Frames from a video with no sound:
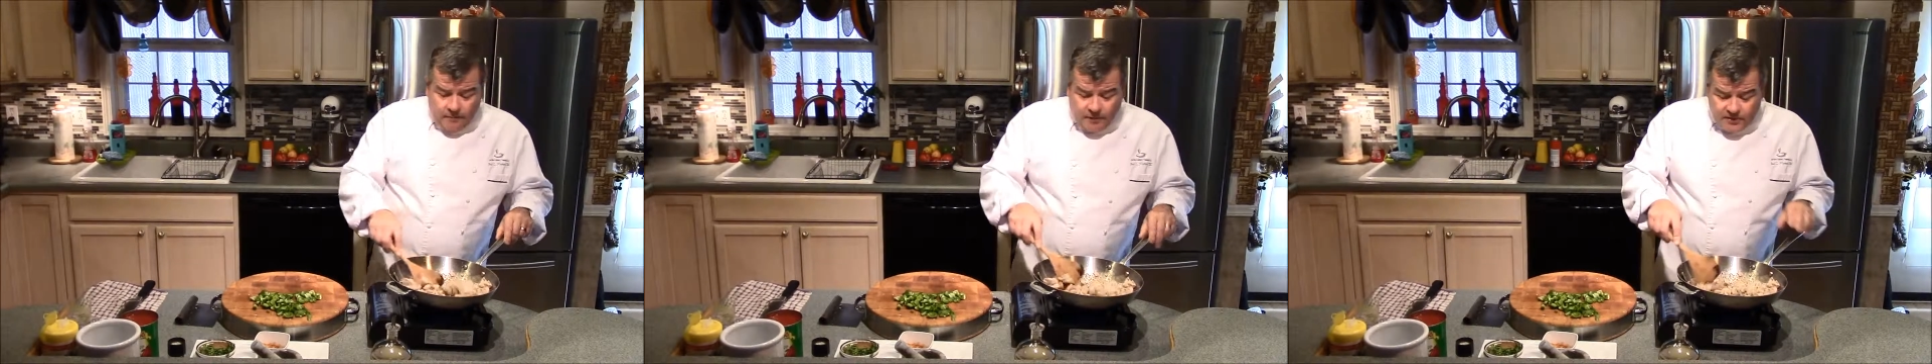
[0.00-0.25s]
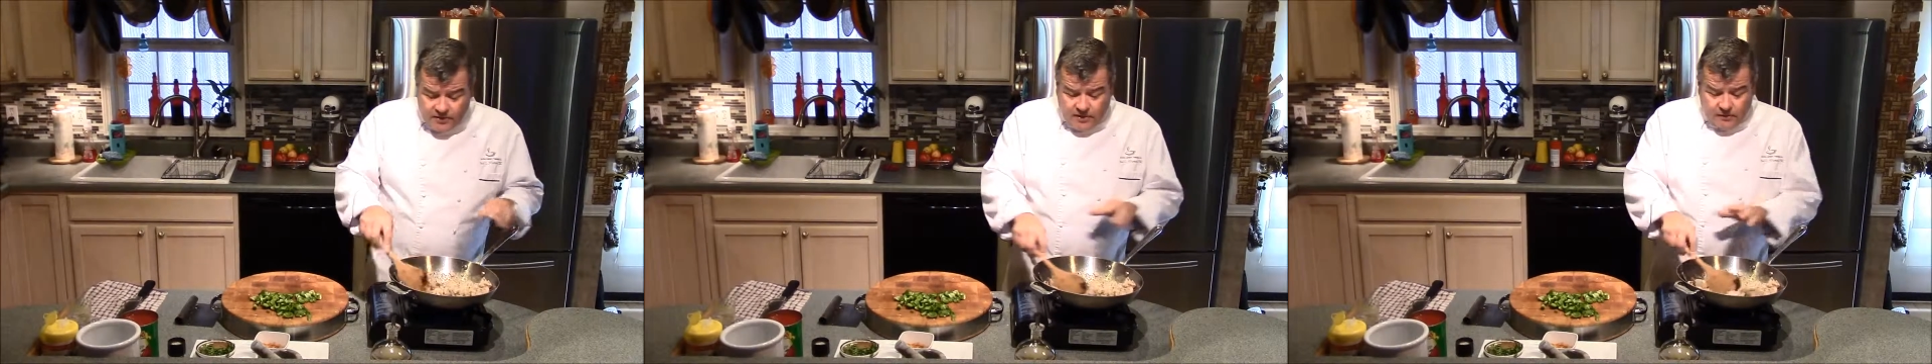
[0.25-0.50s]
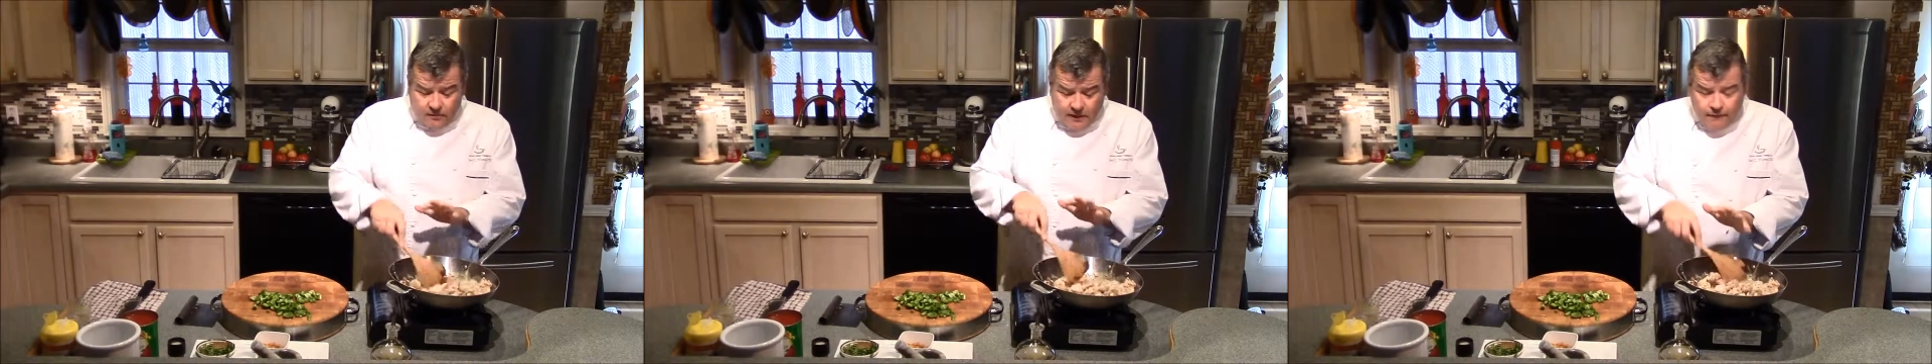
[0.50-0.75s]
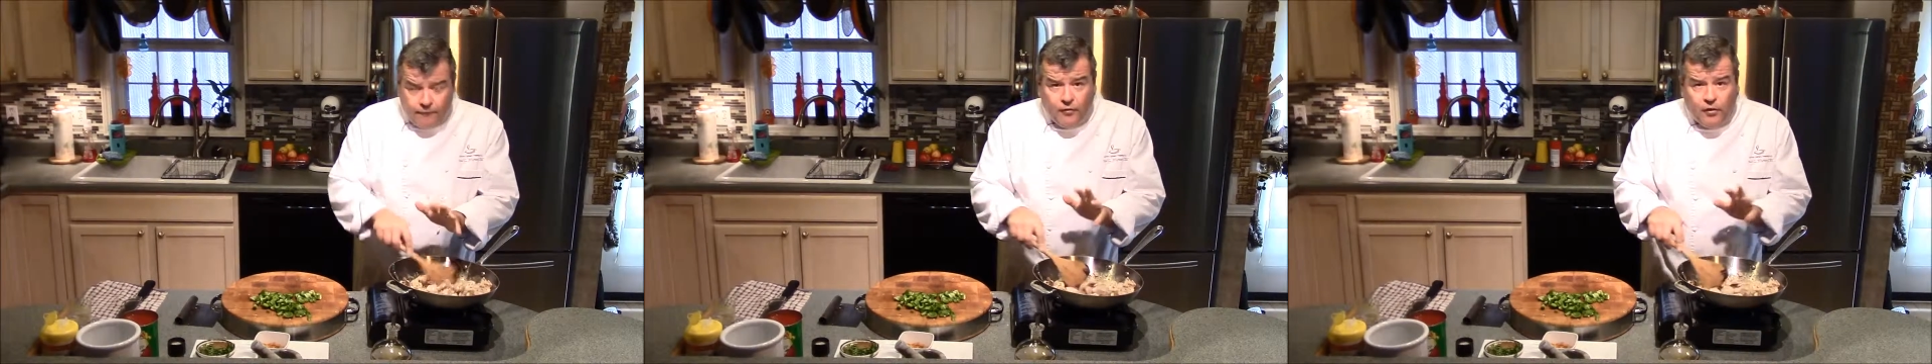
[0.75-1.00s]
but still not
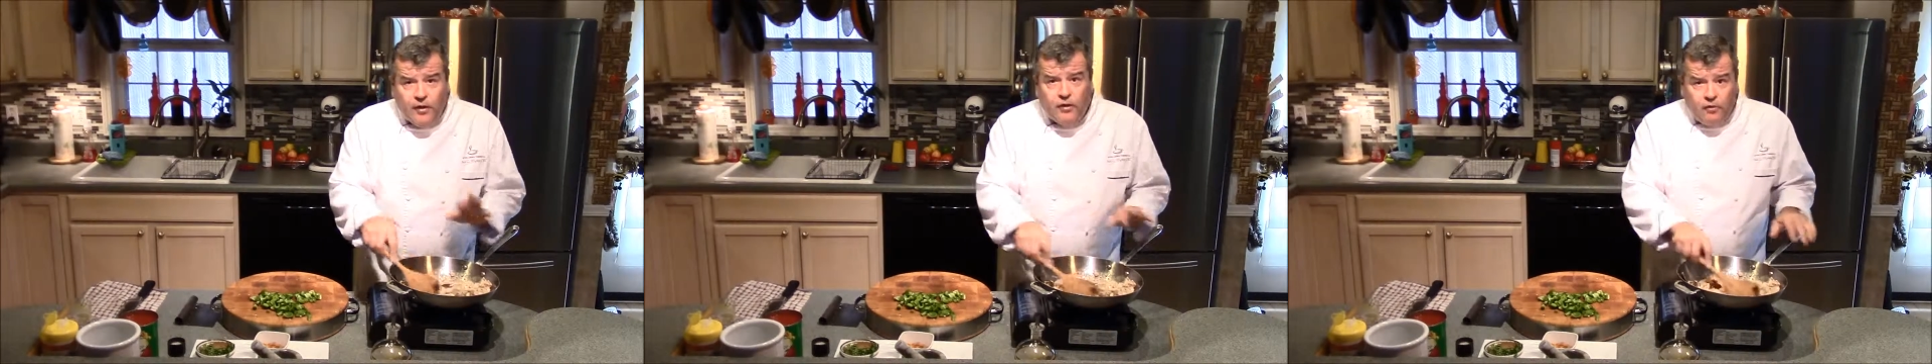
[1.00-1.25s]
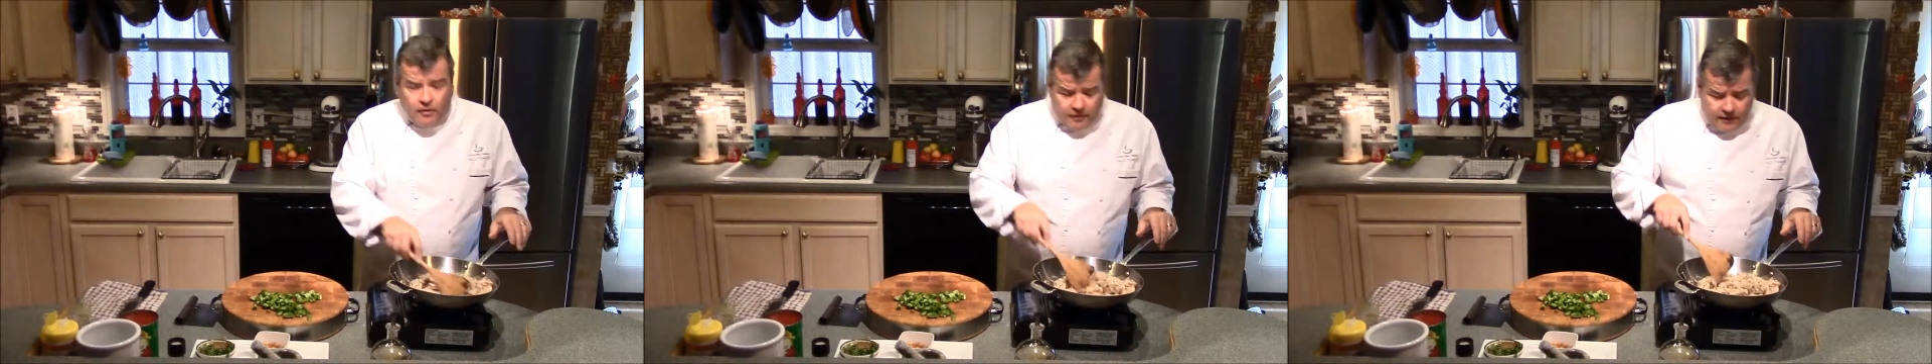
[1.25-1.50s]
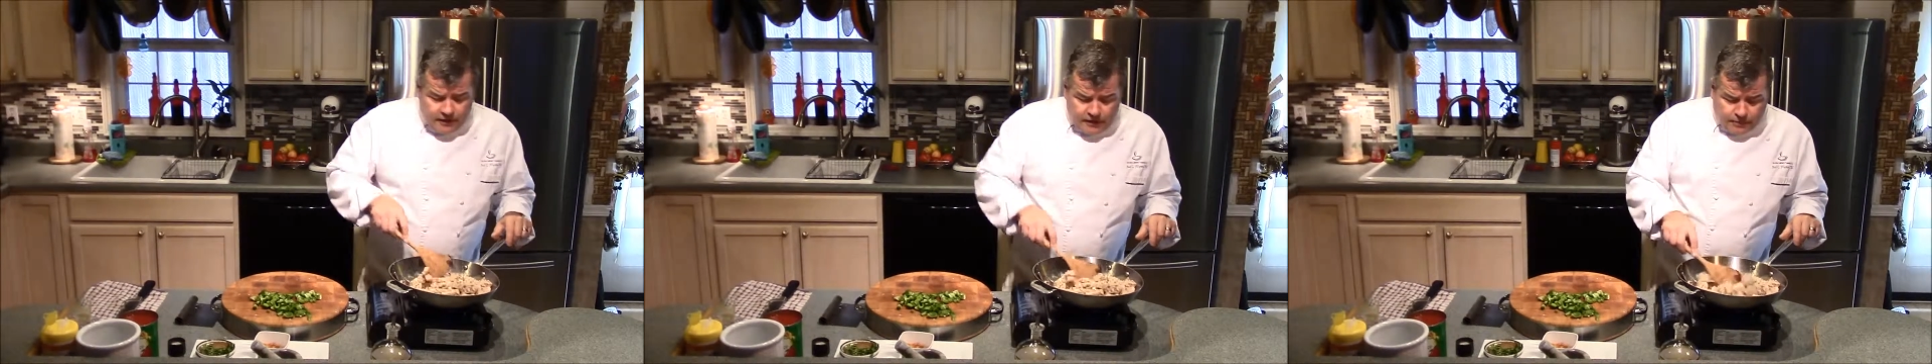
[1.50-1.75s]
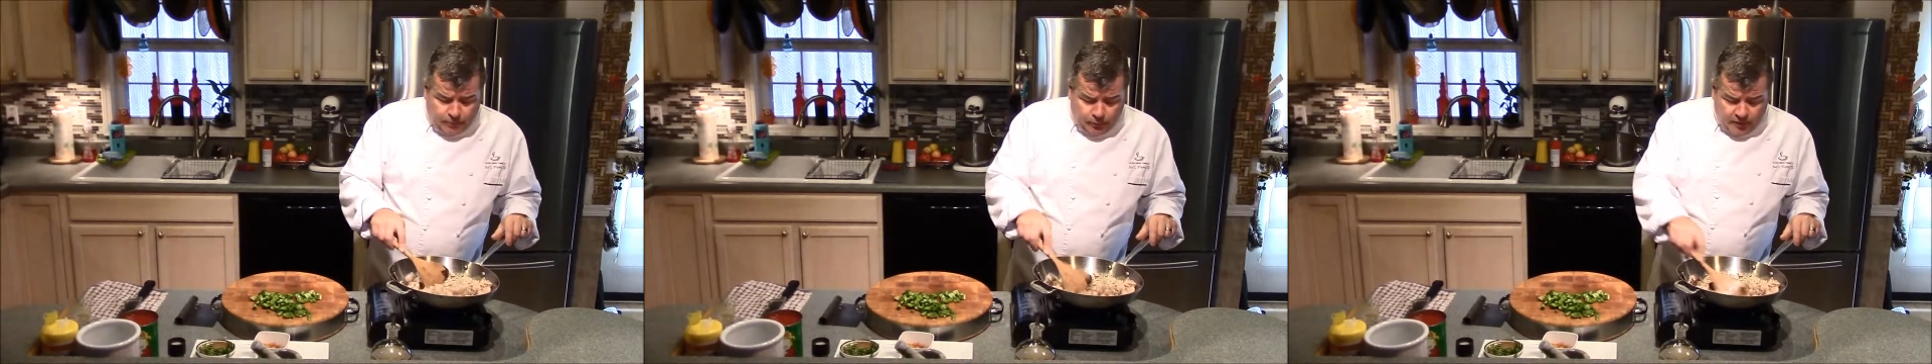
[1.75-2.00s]
fully cooked at
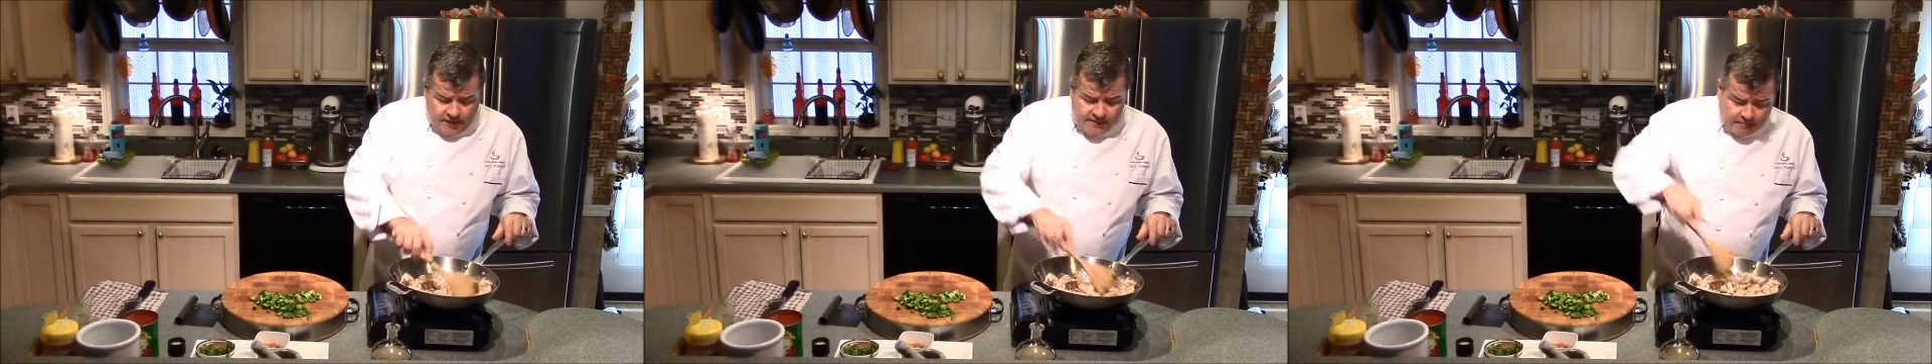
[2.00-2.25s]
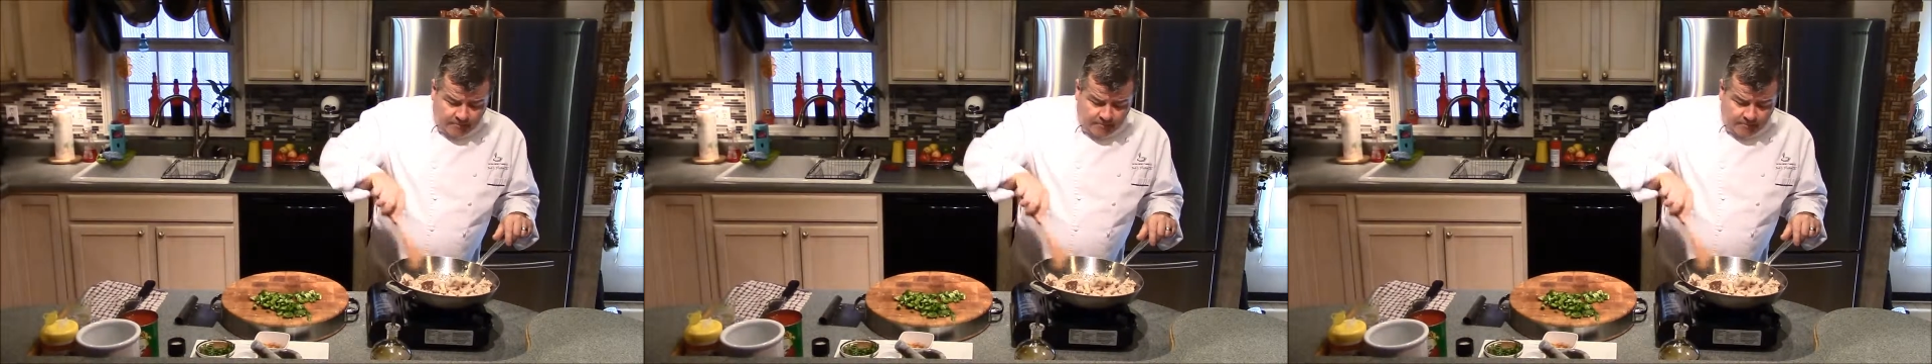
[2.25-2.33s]
this point,